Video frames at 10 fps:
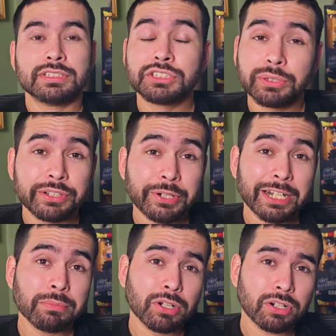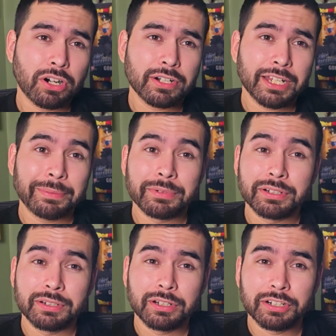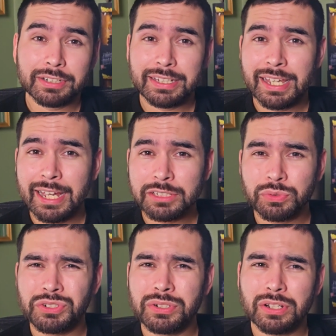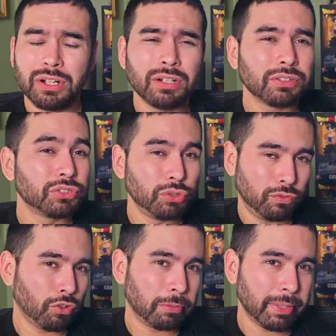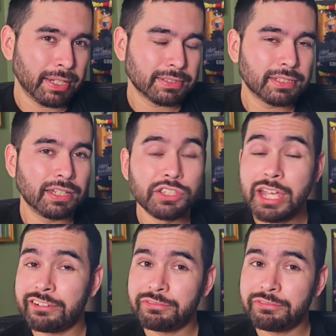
So the Dragon Ball card game currently has what you'd call two formats. You have